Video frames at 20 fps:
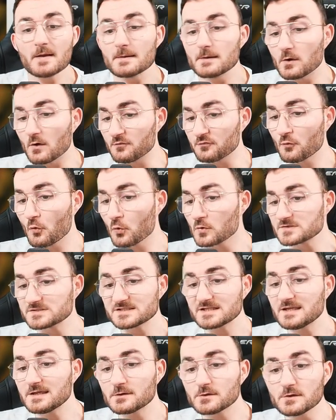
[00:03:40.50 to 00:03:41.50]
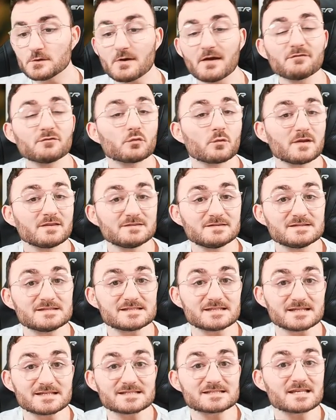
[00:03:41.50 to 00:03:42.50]
Of course, here you have
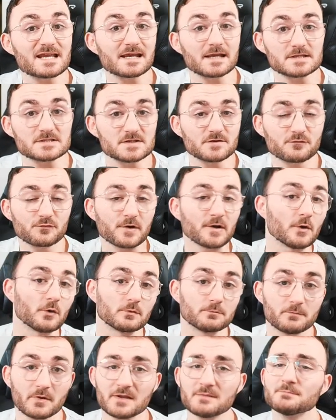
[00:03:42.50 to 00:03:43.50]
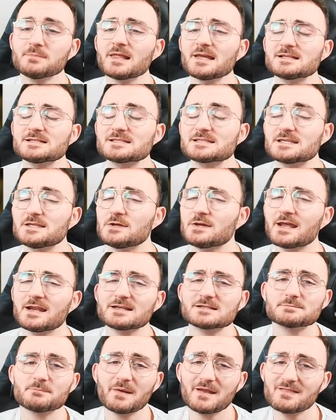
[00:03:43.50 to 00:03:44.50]
26 seconds of reload, but in Blitz, you can
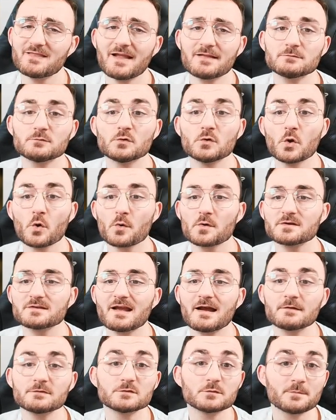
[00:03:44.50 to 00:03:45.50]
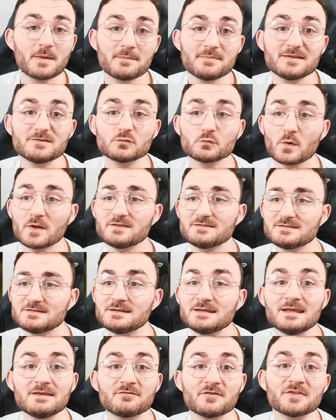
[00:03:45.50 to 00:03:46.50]
expect that to lower down to maybe
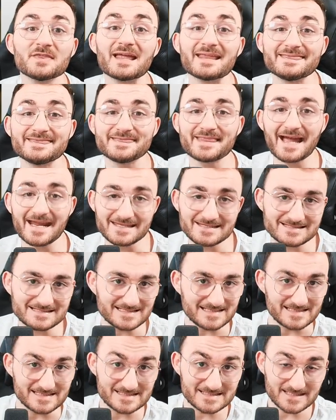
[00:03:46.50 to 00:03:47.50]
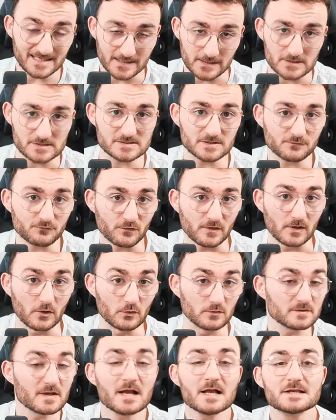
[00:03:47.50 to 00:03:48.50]
20, even 19 seconds of
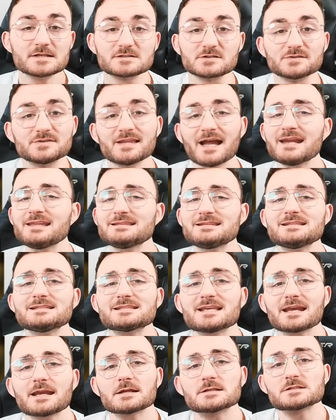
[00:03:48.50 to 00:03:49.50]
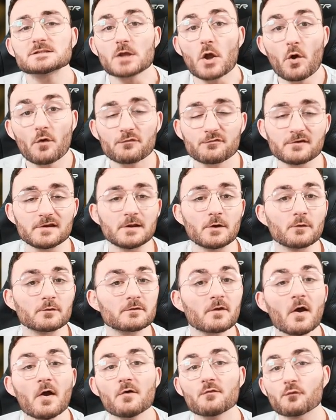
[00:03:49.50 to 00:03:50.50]
reload. So 90 seconds of reload
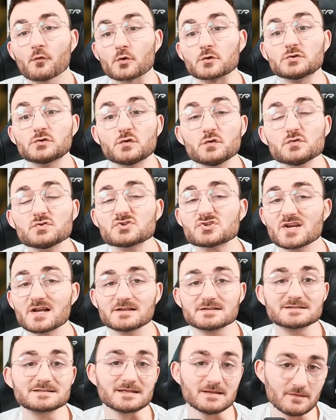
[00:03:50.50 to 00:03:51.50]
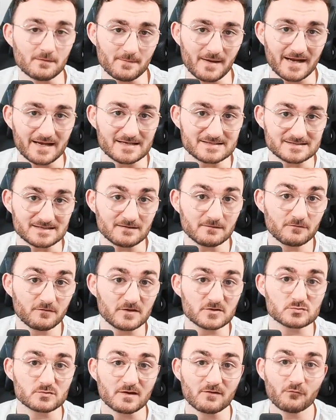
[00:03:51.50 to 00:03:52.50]
for 2 shells in the magazines
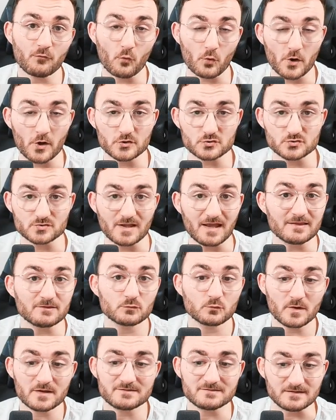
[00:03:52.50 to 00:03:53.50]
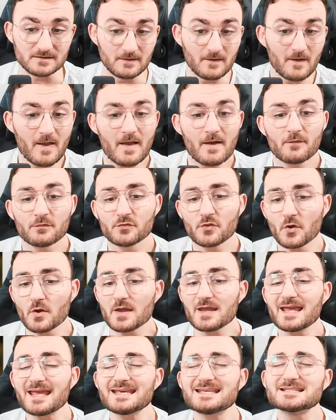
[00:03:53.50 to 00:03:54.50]
featuring 420. The
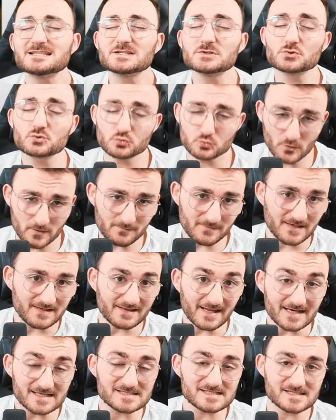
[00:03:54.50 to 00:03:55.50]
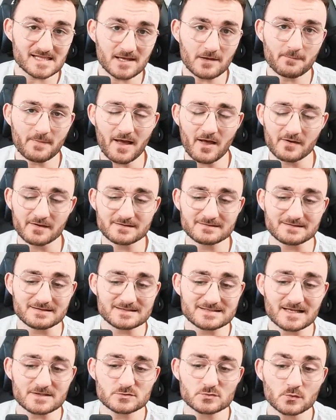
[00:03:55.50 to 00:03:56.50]
extremely nice thing about it is
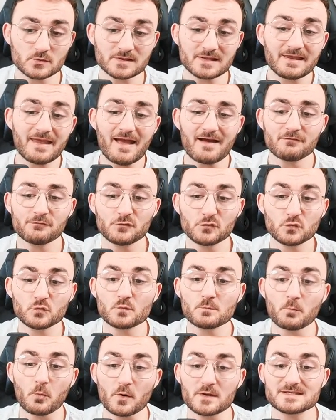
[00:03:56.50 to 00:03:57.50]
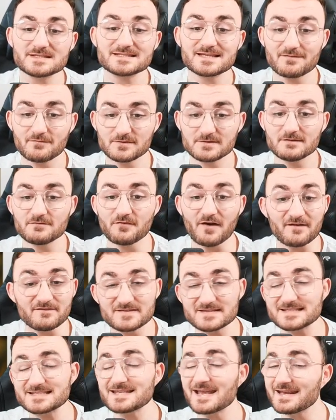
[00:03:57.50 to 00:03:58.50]
that you only have 2.75
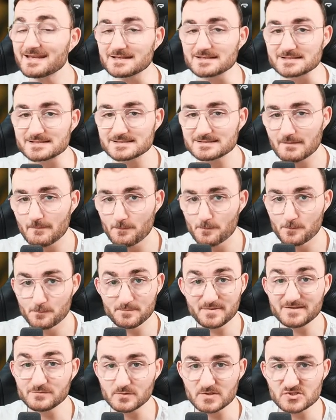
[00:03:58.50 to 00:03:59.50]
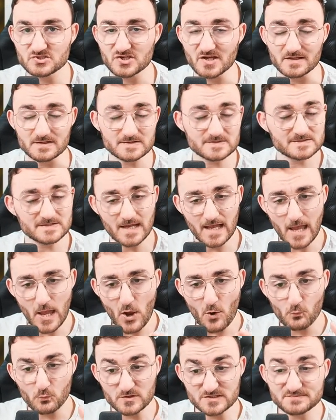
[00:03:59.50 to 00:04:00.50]
seconds between shells,
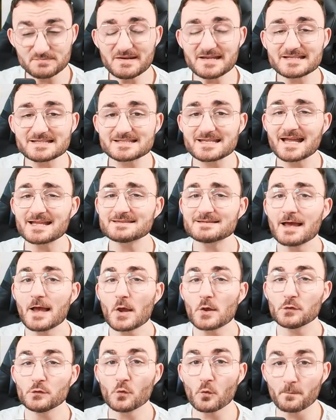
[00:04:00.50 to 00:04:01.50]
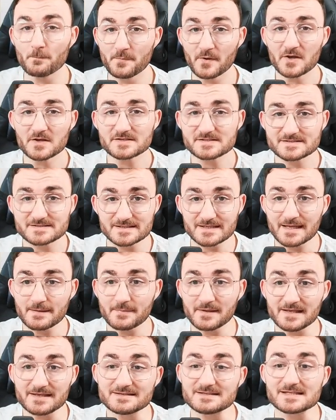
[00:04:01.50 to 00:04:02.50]
which means that your bursting
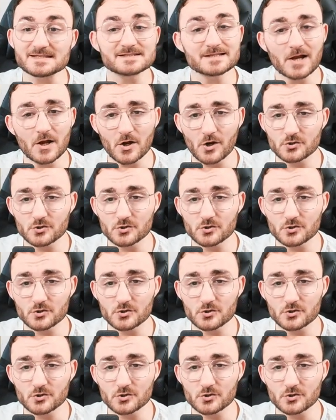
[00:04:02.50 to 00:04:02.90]
abilities are